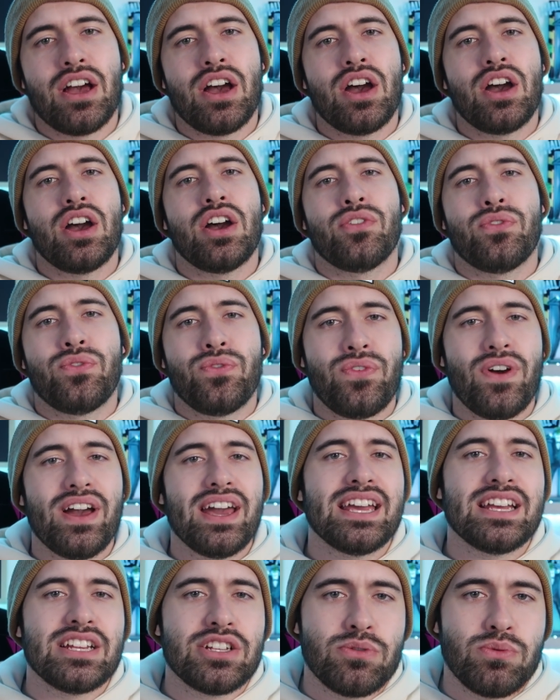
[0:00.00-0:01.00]
her
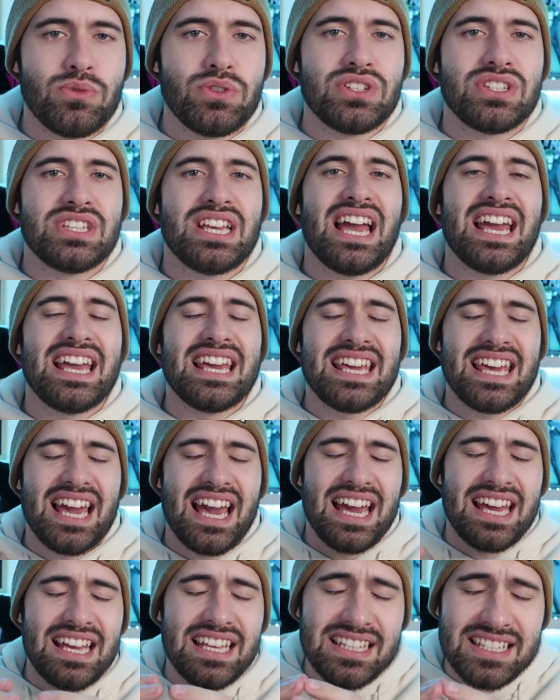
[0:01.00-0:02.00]
fate would take
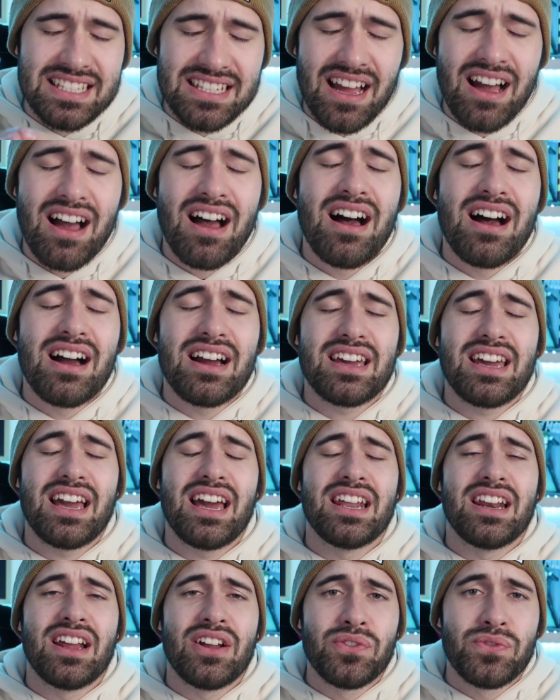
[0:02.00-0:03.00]
a dark
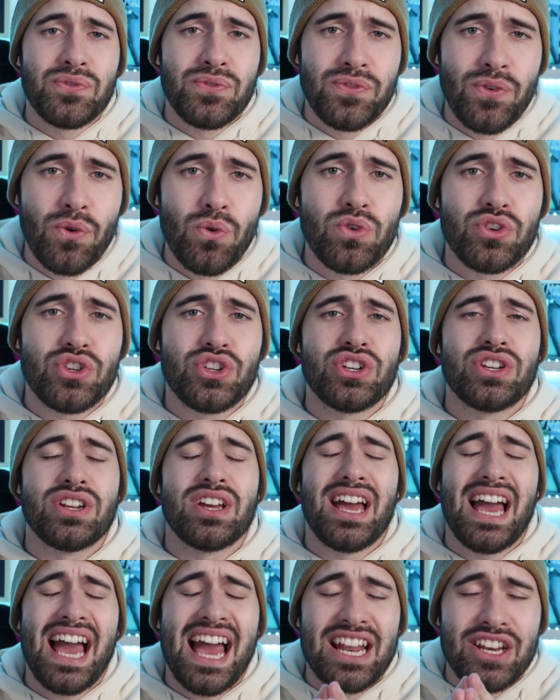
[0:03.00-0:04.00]
and
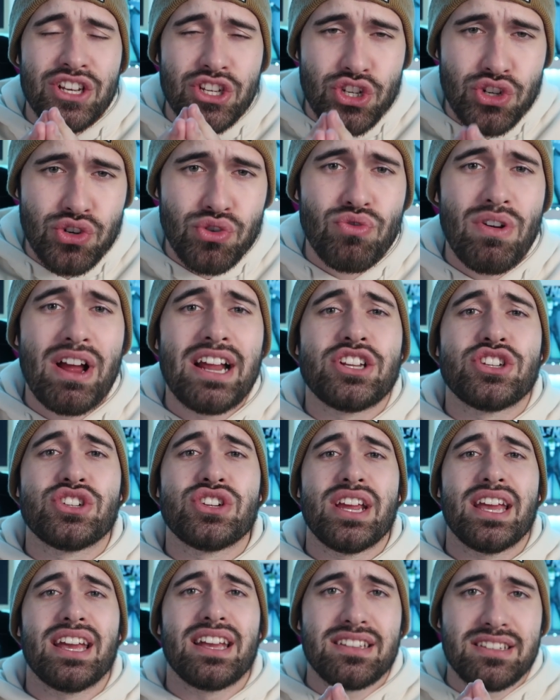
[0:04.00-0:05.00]
unfortunate and
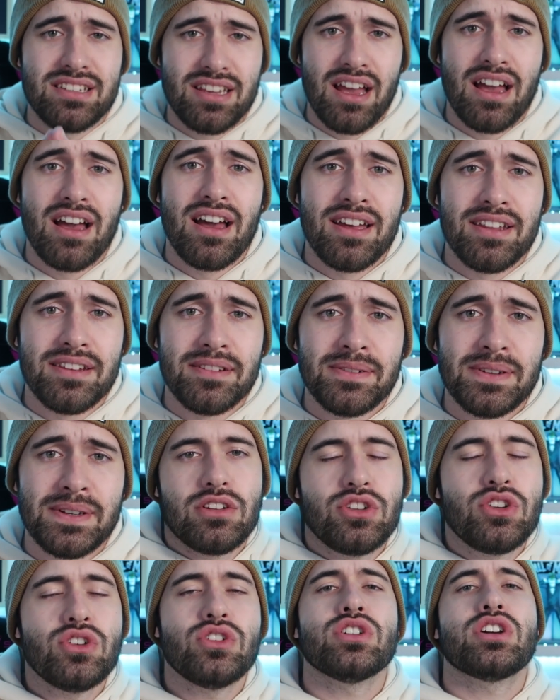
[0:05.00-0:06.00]
tragic turn.
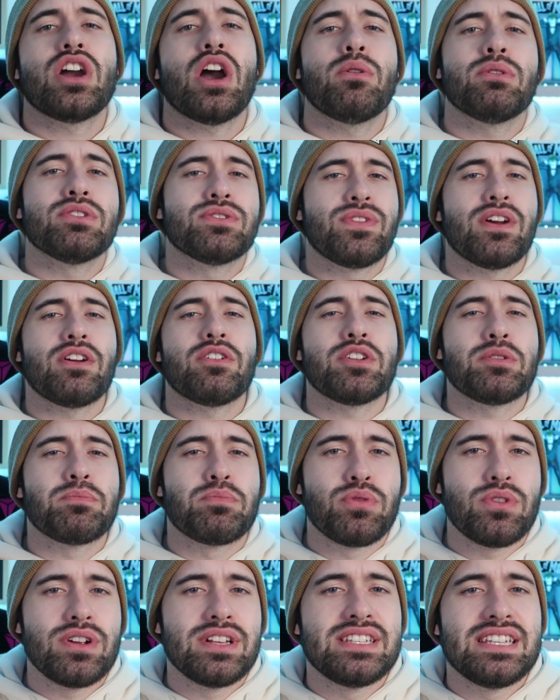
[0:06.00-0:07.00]
Yunko was very
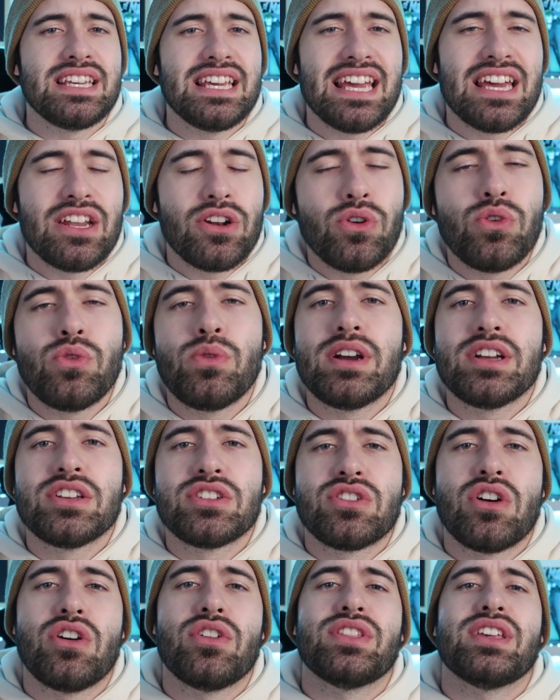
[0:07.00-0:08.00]
pretty and
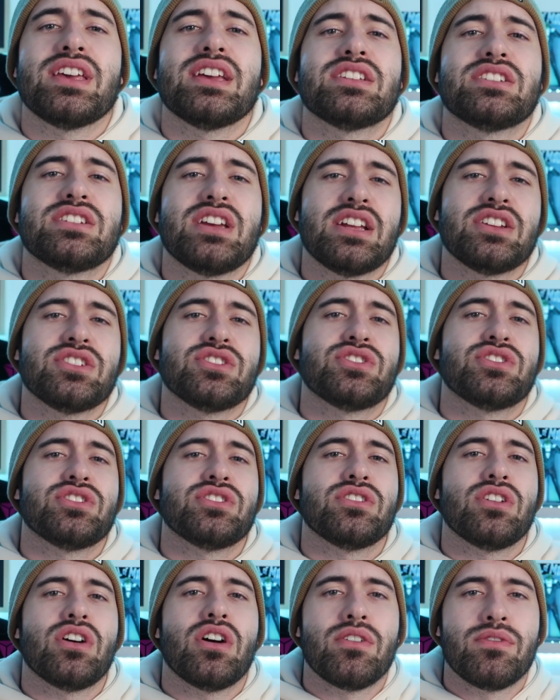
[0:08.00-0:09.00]
always got the
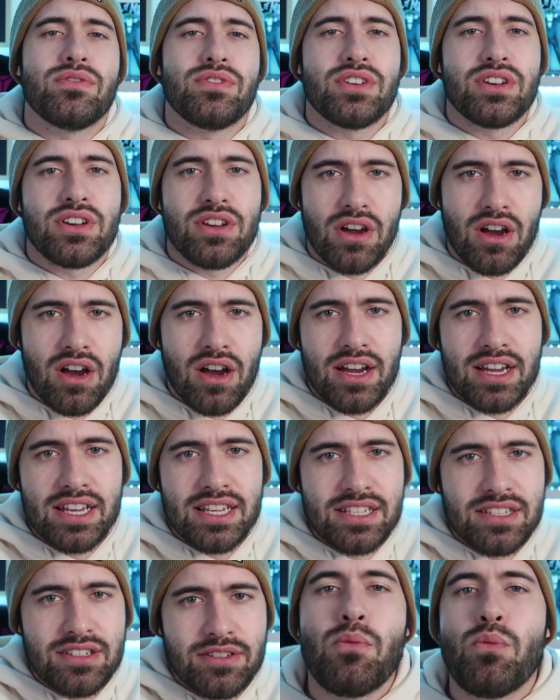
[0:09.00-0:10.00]
attention of the
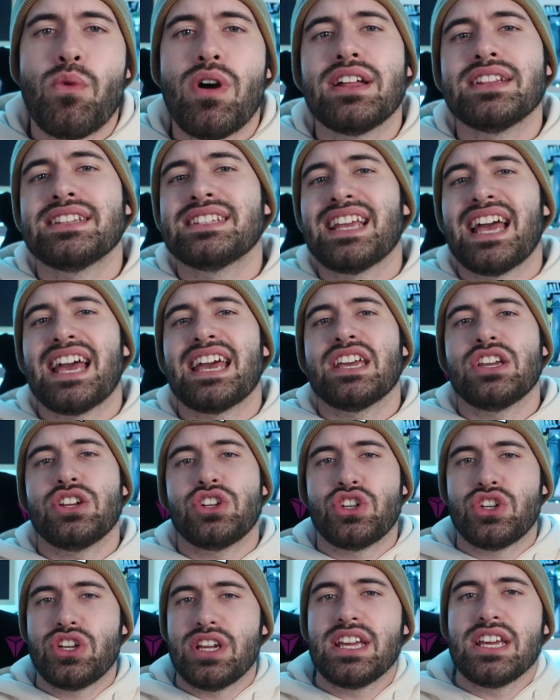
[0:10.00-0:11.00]
guys. And one day
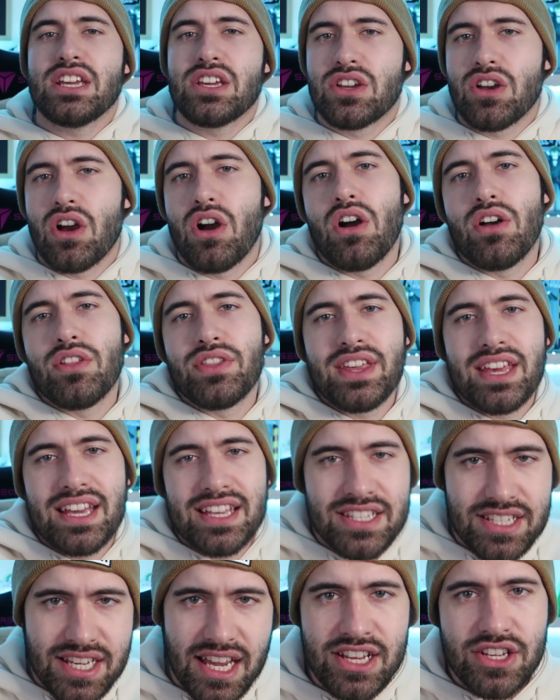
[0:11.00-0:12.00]
she got the
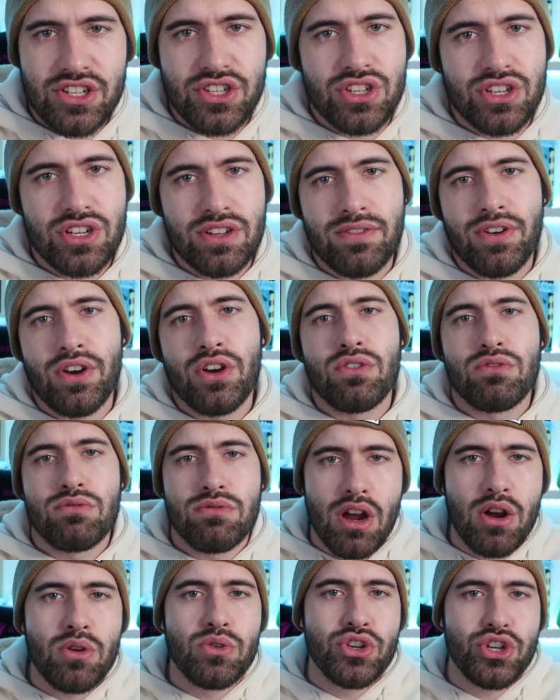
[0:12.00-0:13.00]
attention of
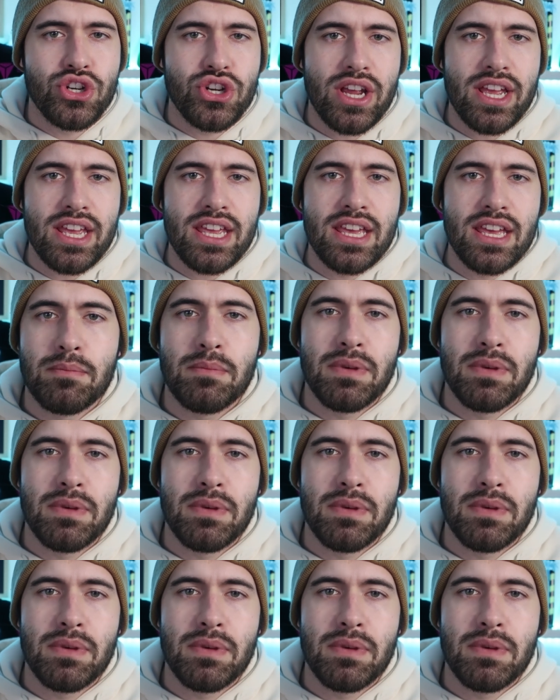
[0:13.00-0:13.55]
Hiroshi